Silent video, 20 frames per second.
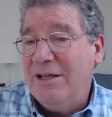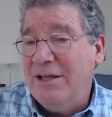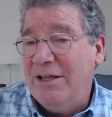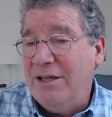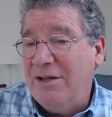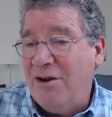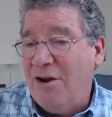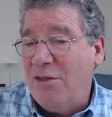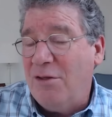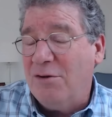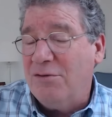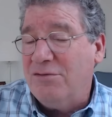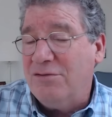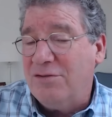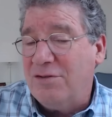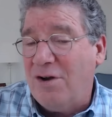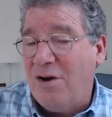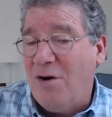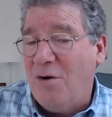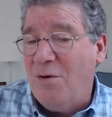Are
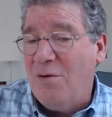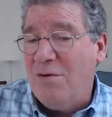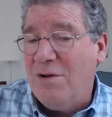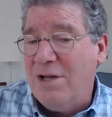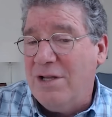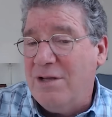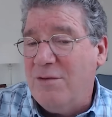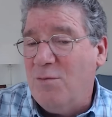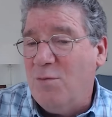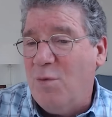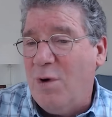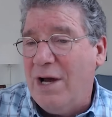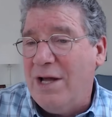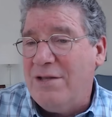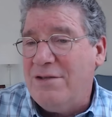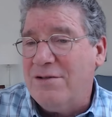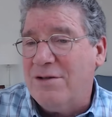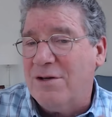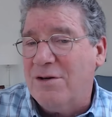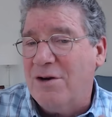those only
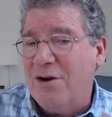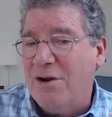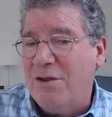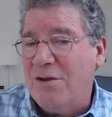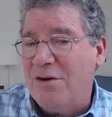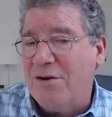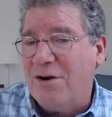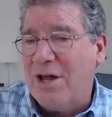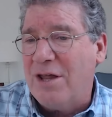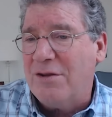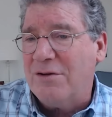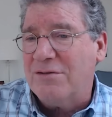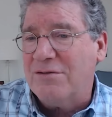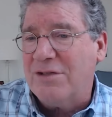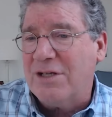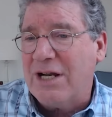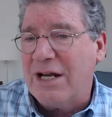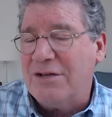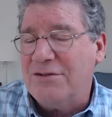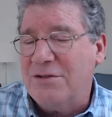ones, or are there others
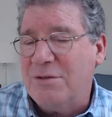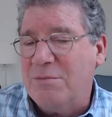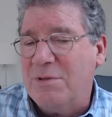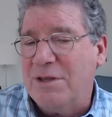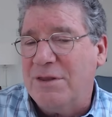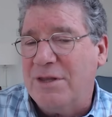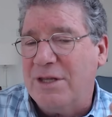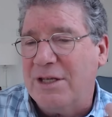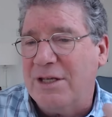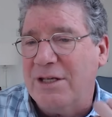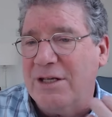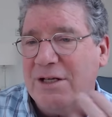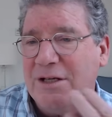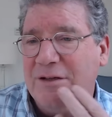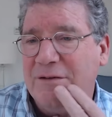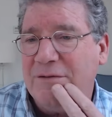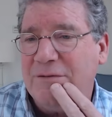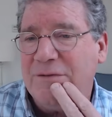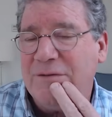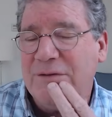that I should be thinking
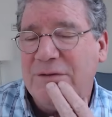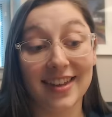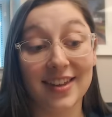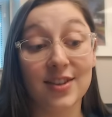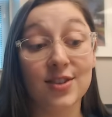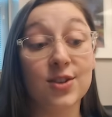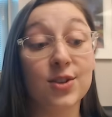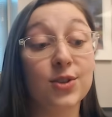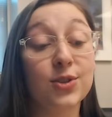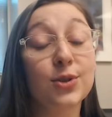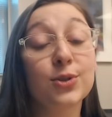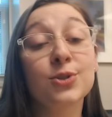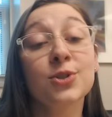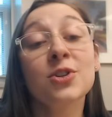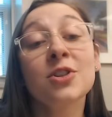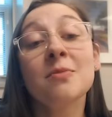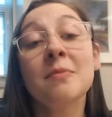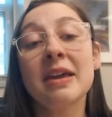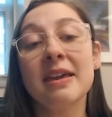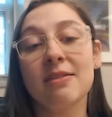of? Those are
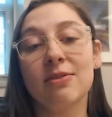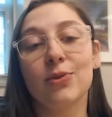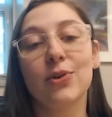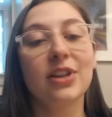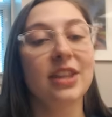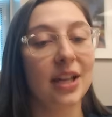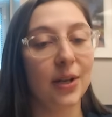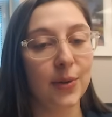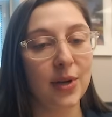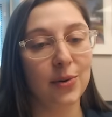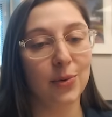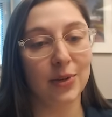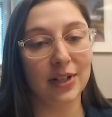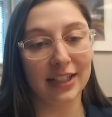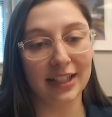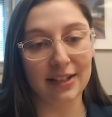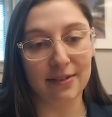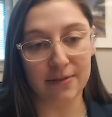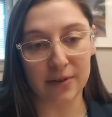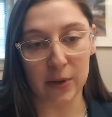the main three that we
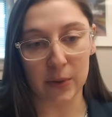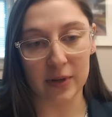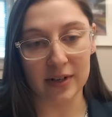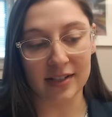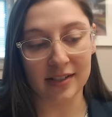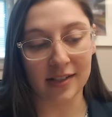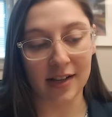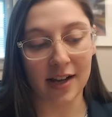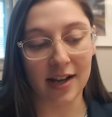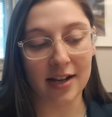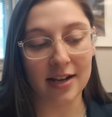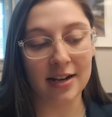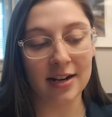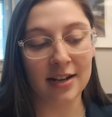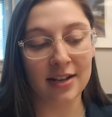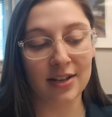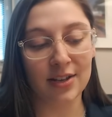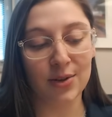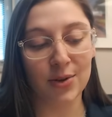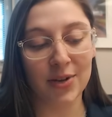really focus
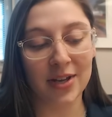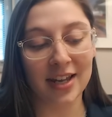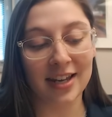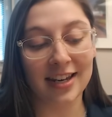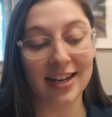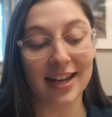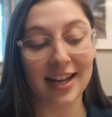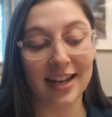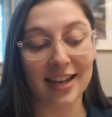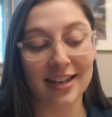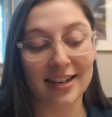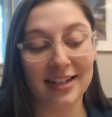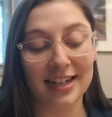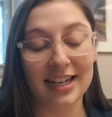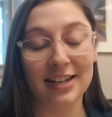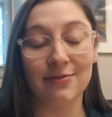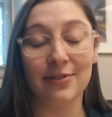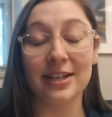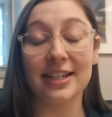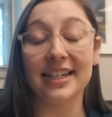on. You can get
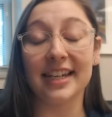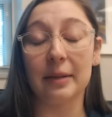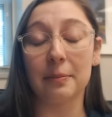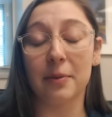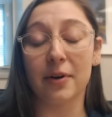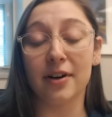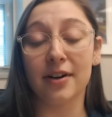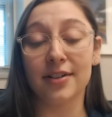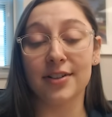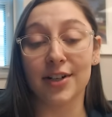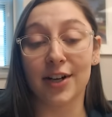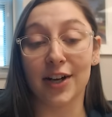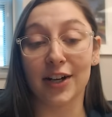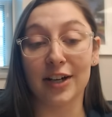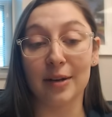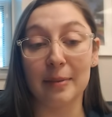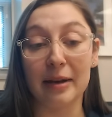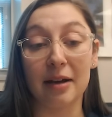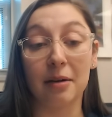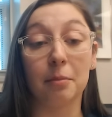even deeper and talk
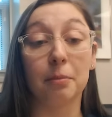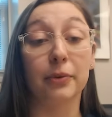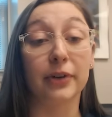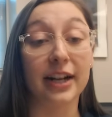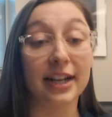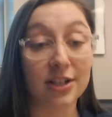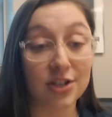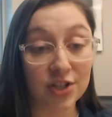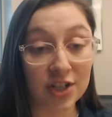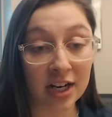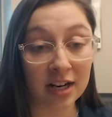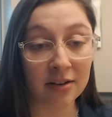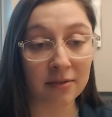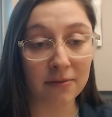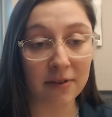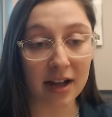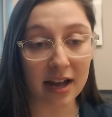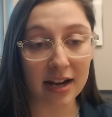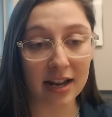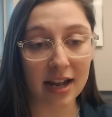about branch chain
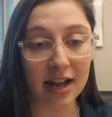fatty